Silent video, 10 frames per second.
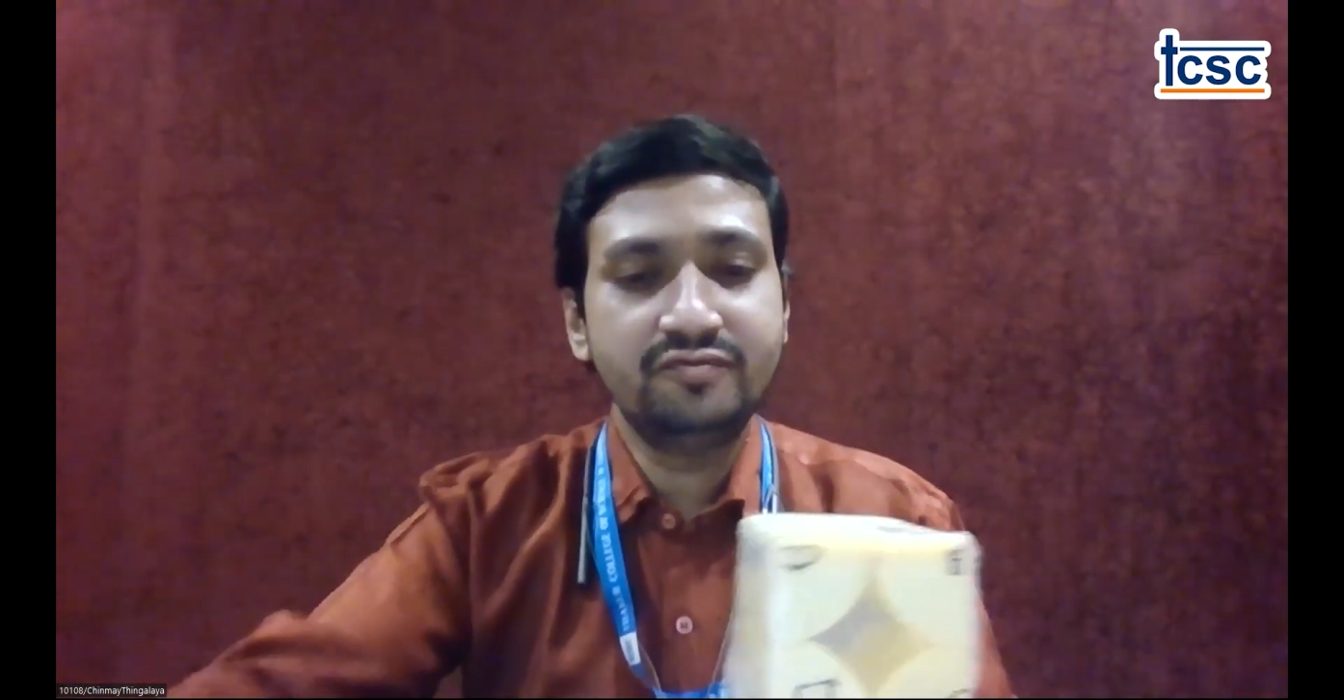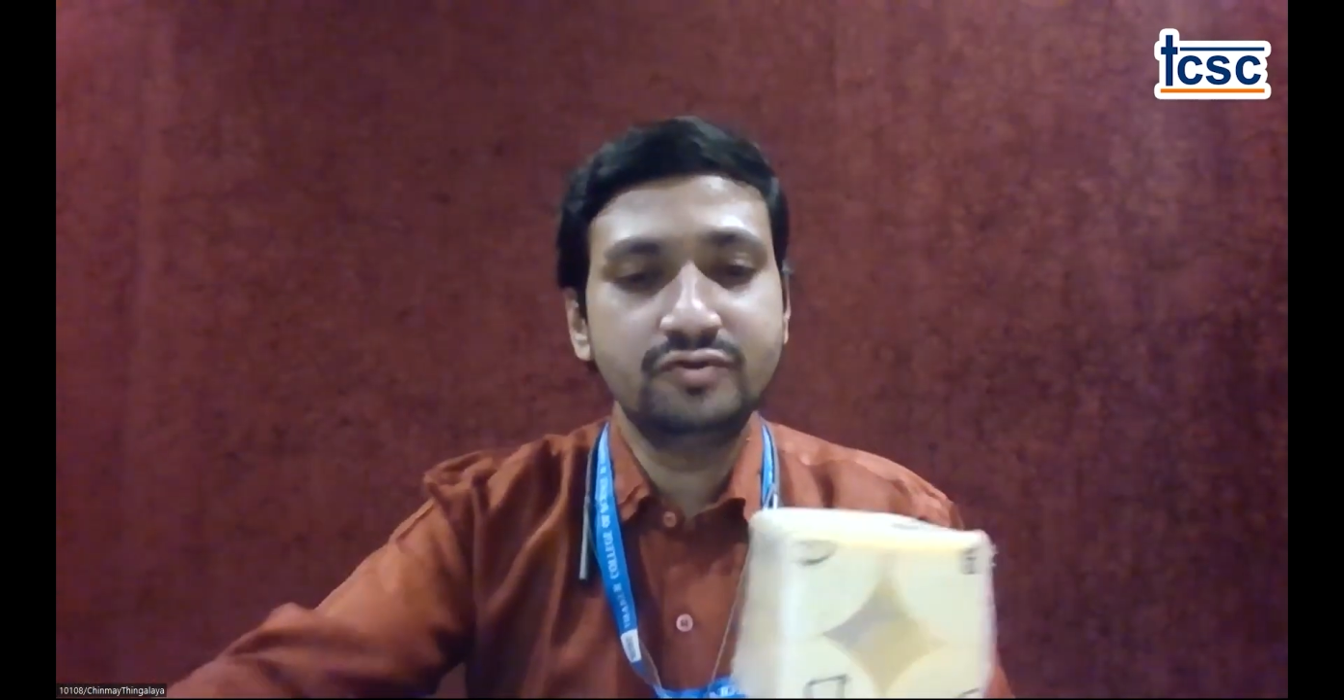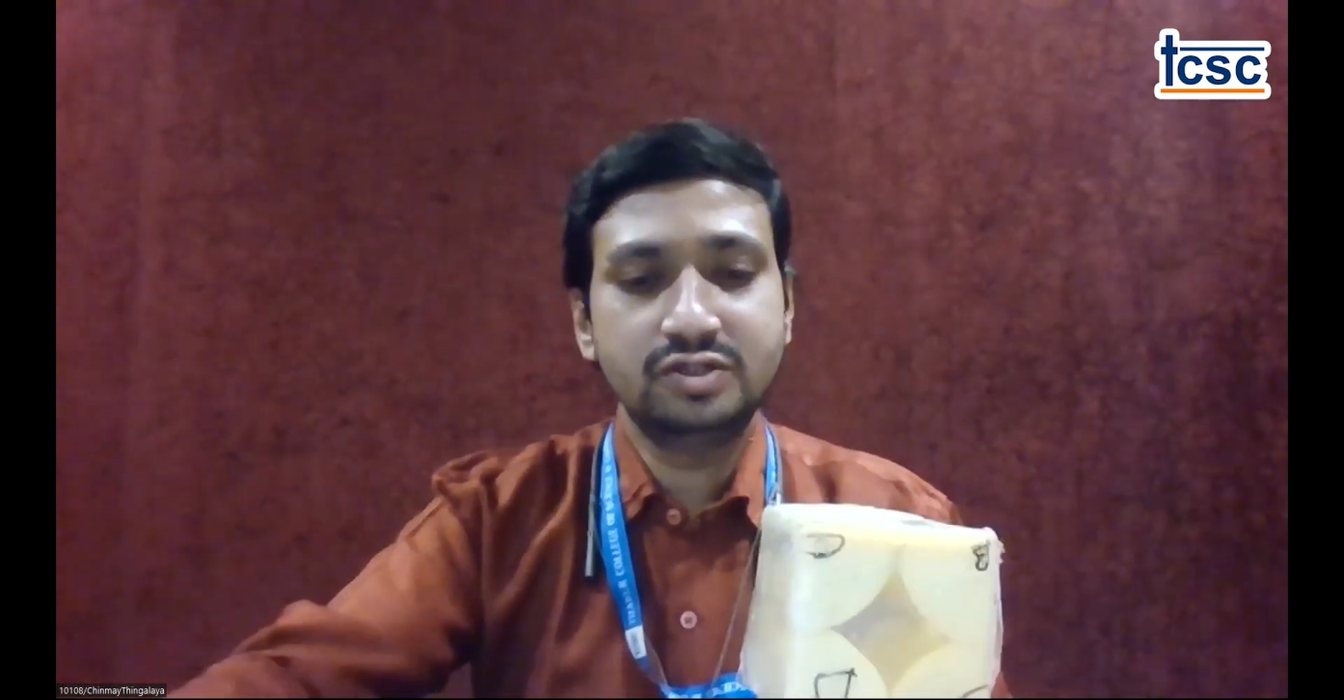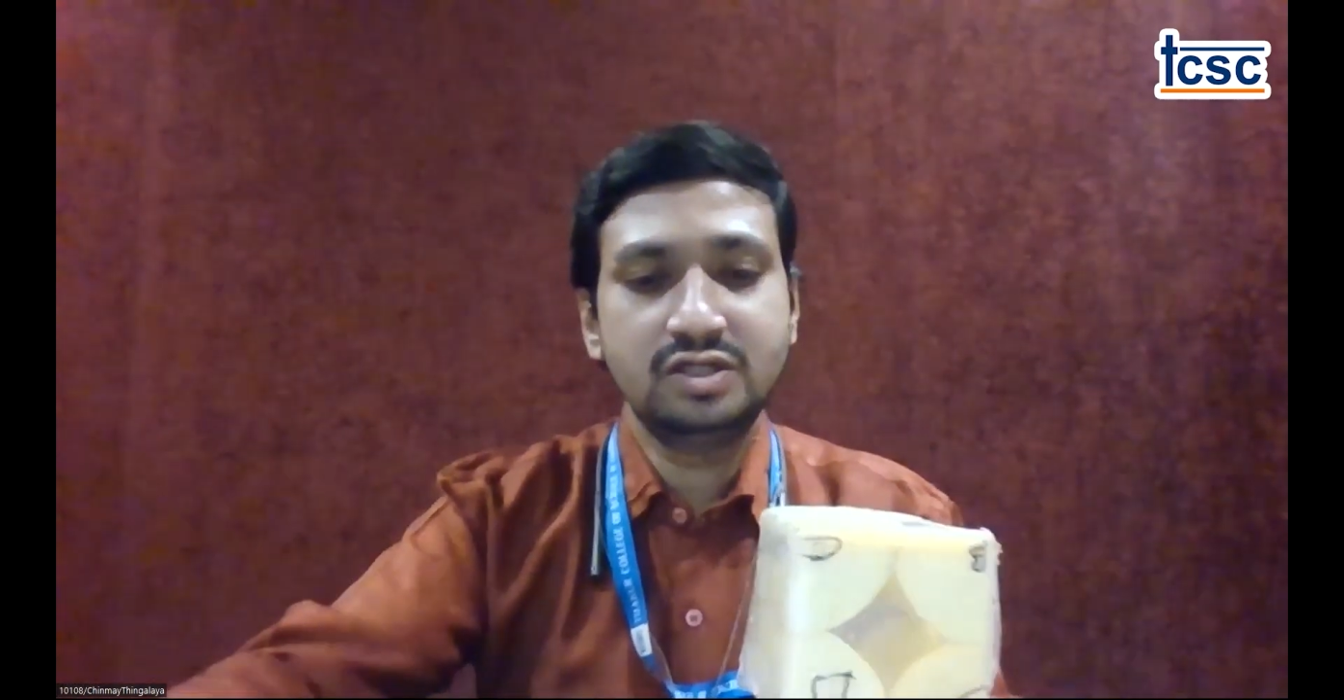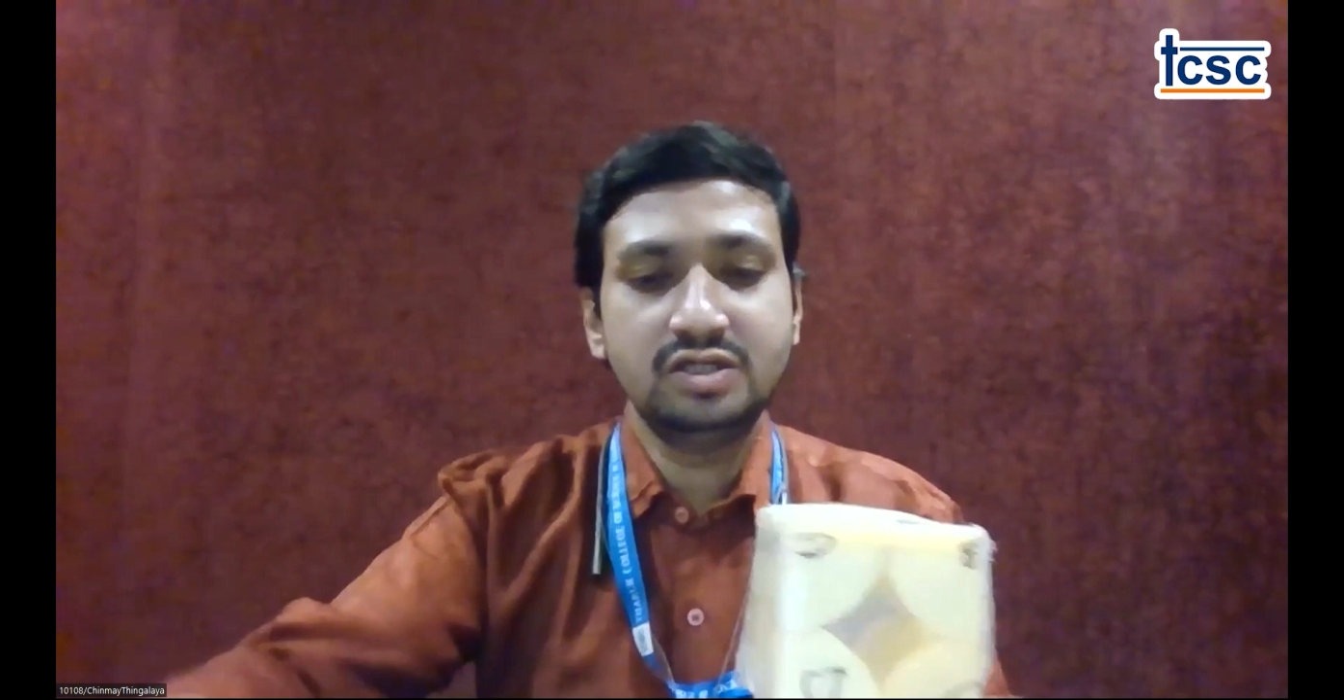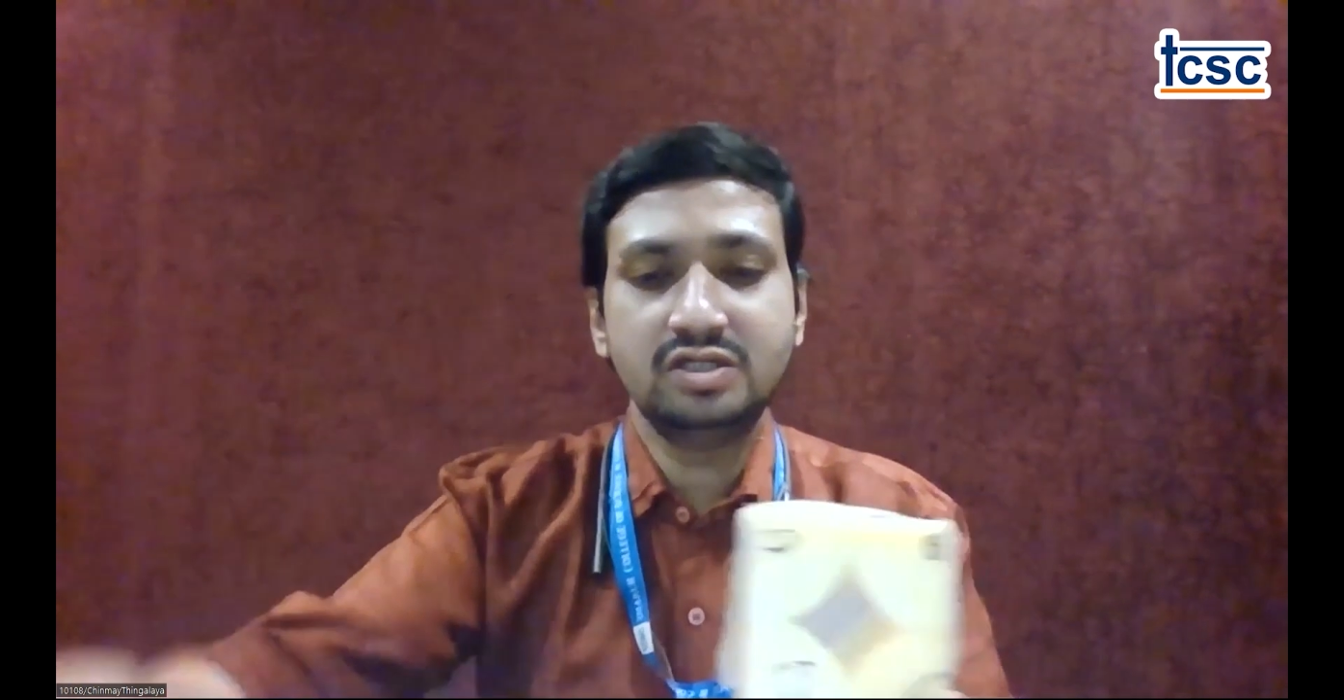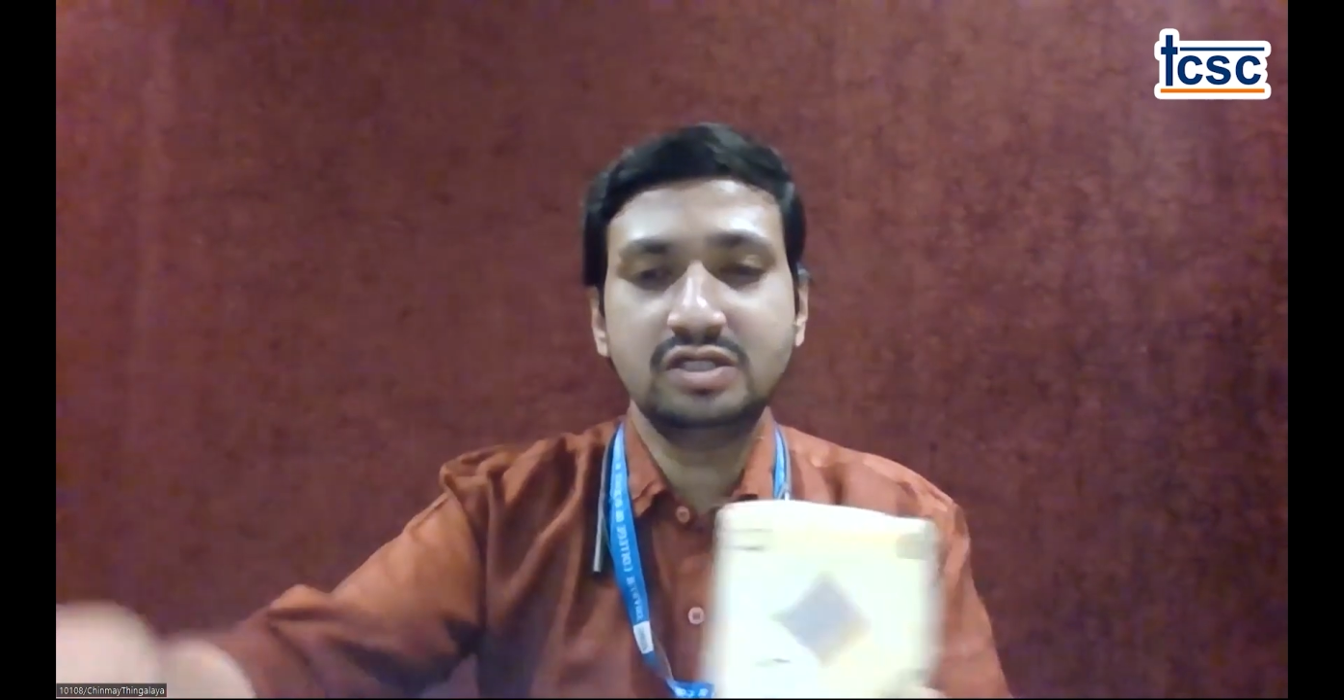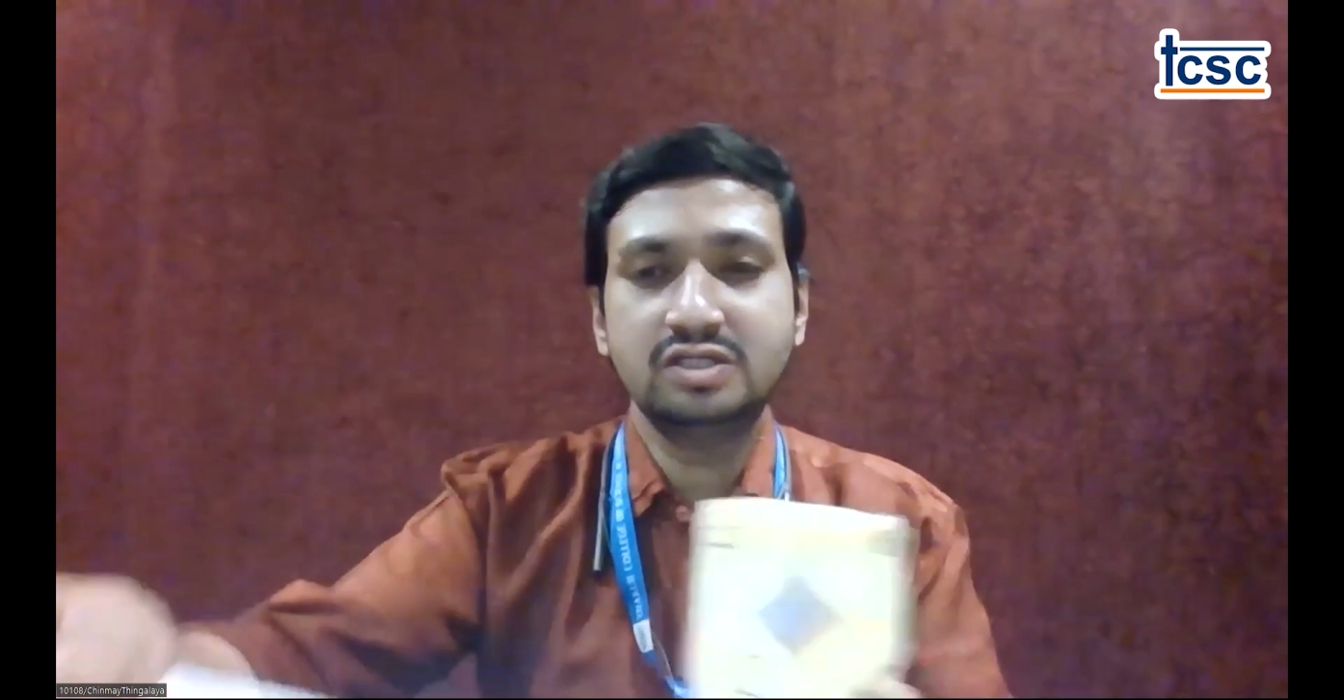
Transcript: if you see,